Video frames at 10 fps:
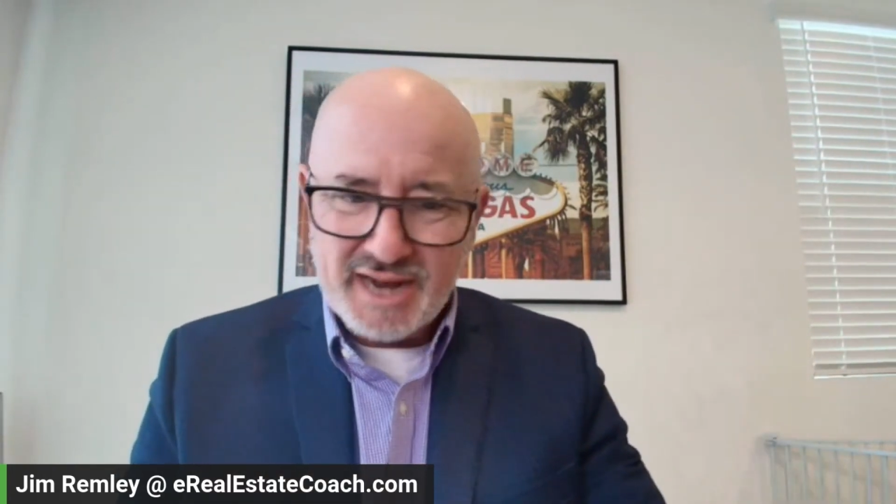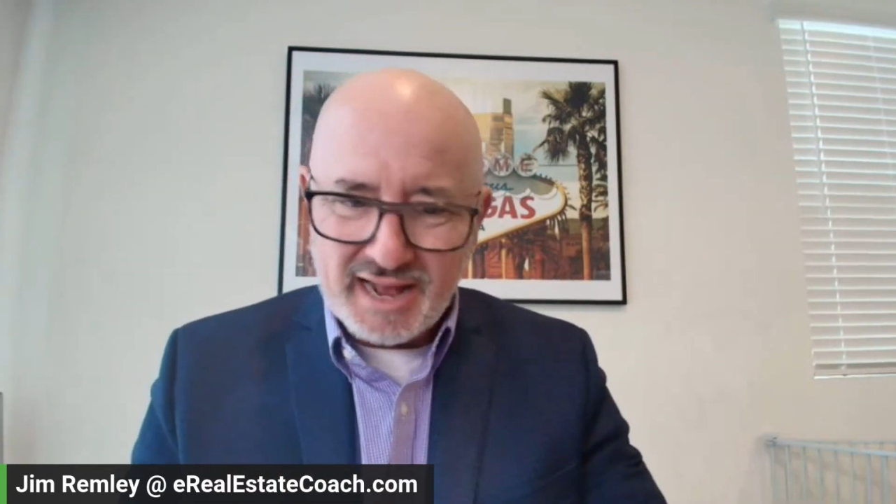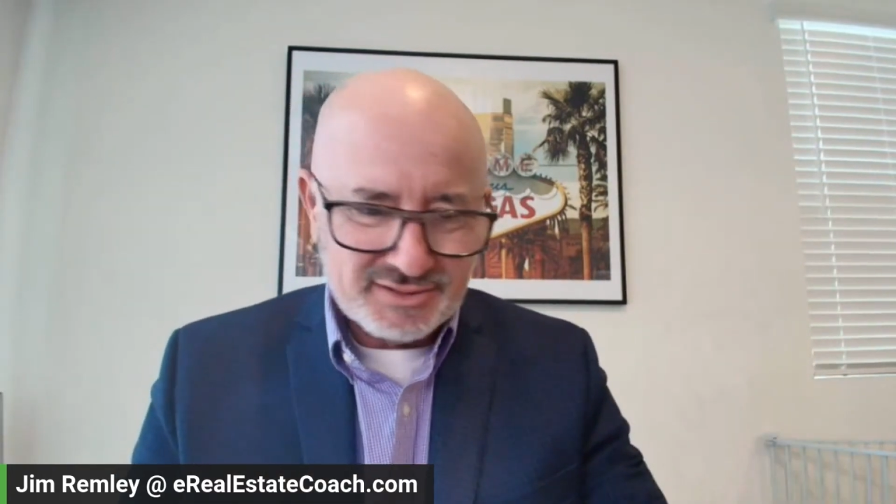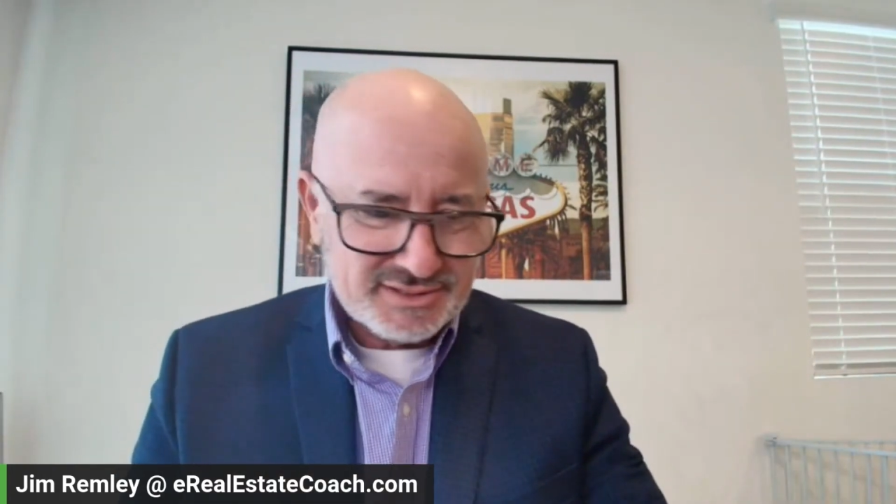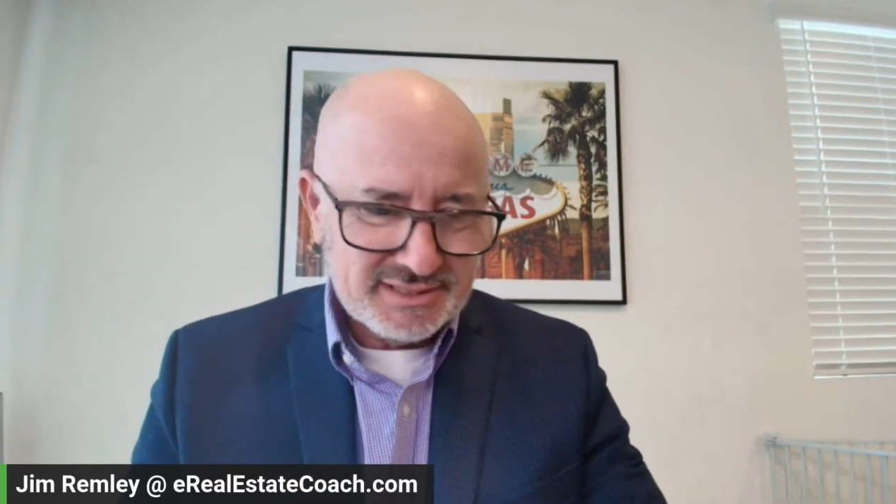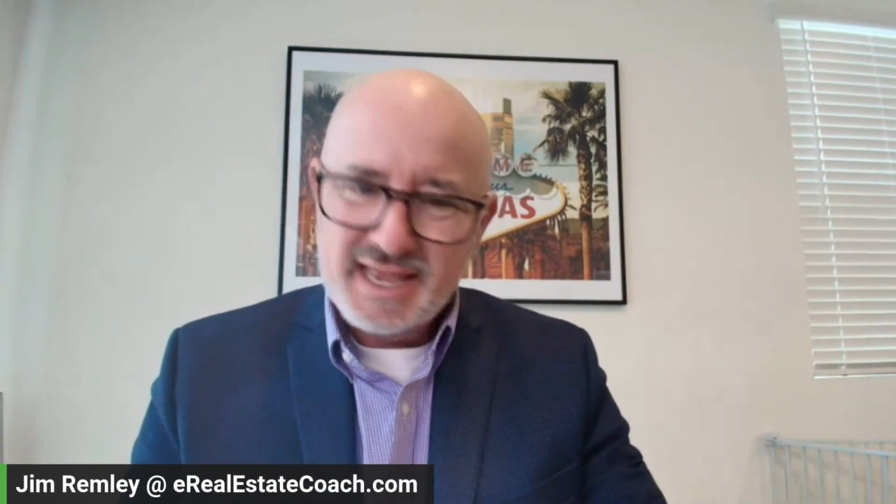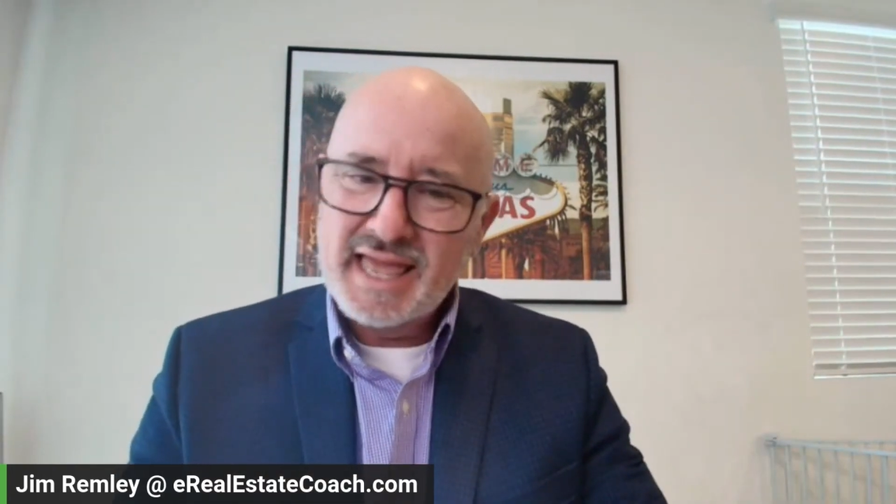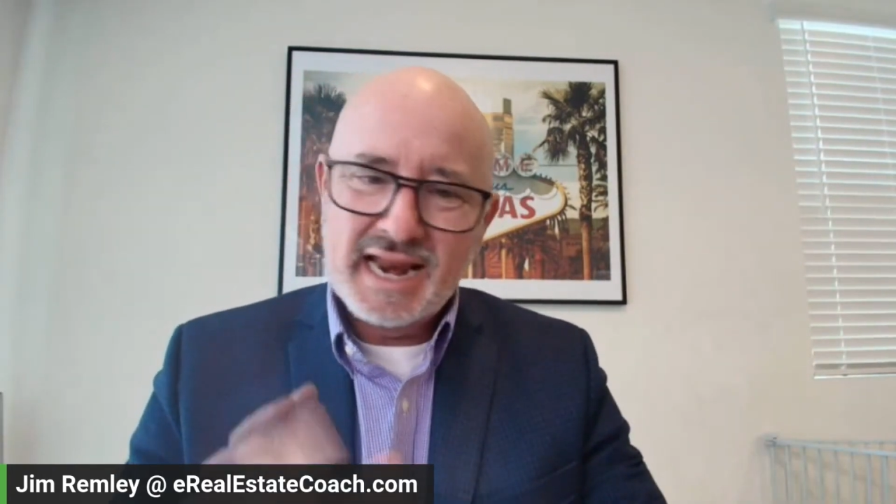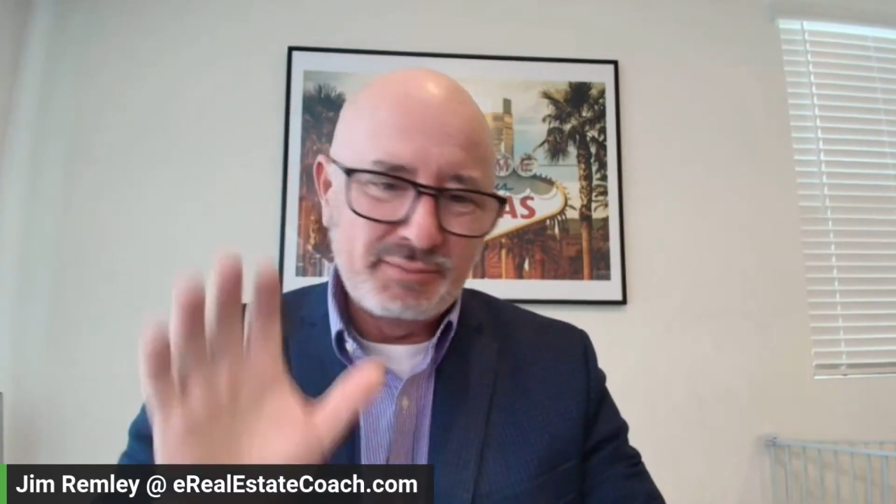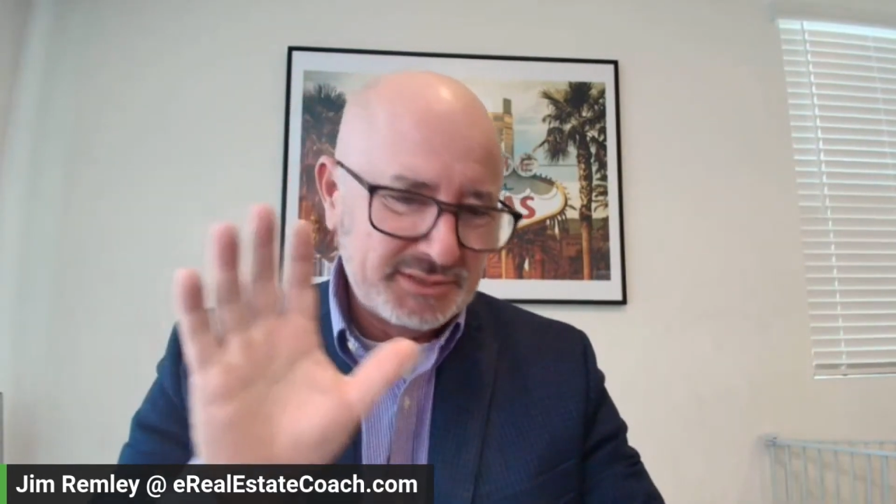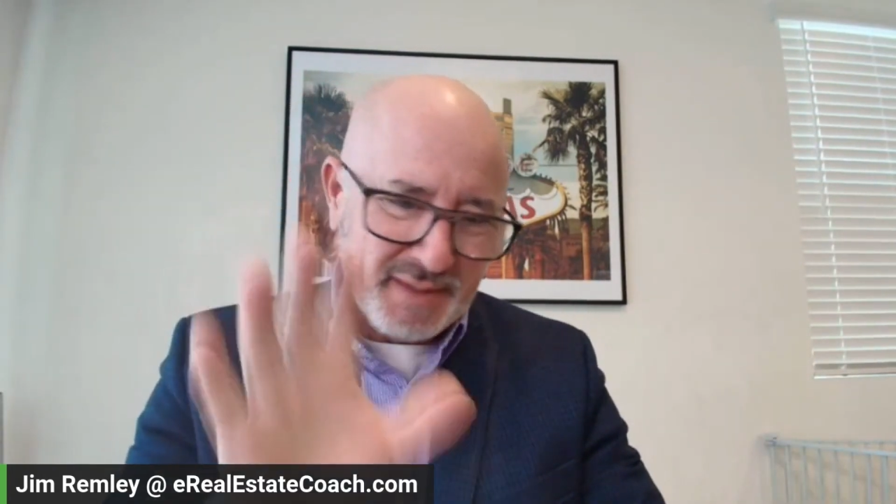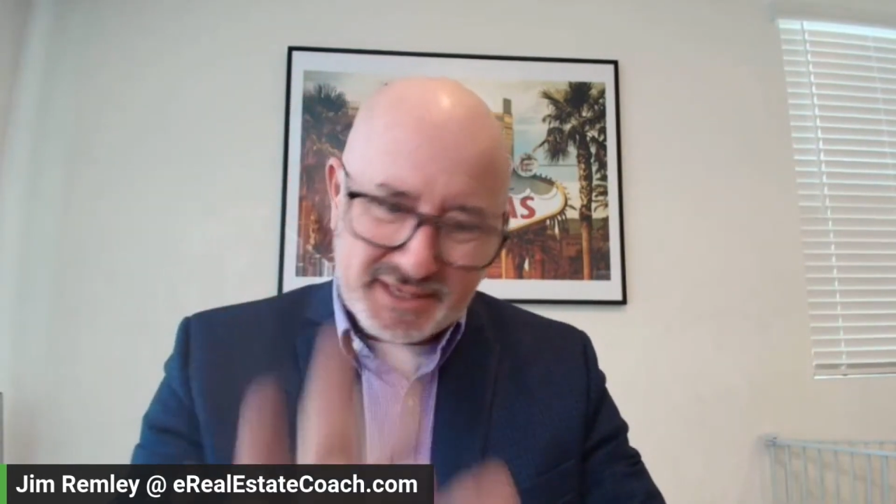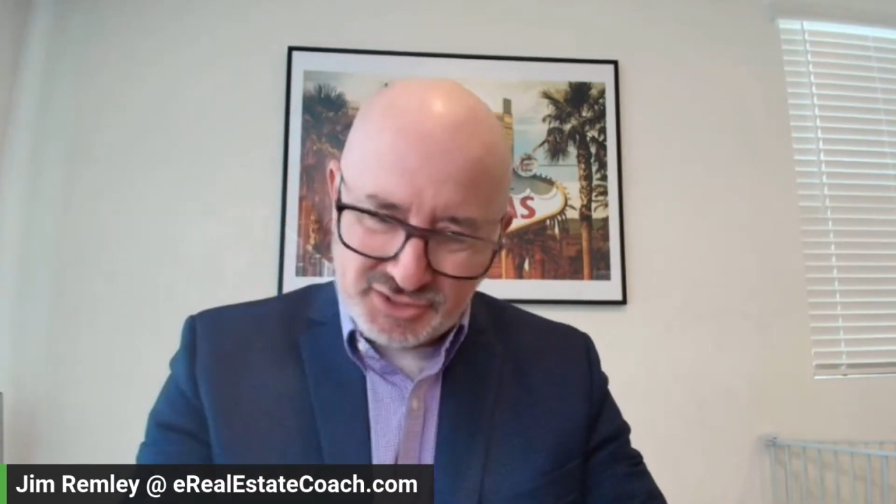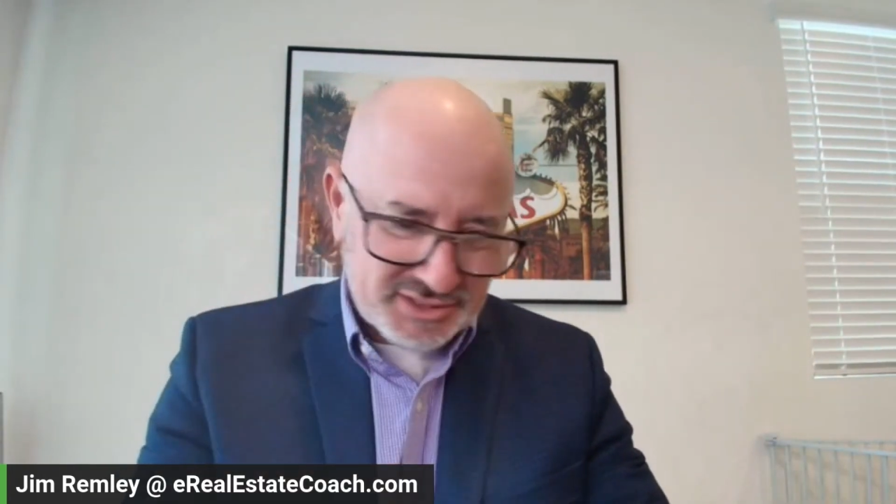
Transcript: house, and I respect your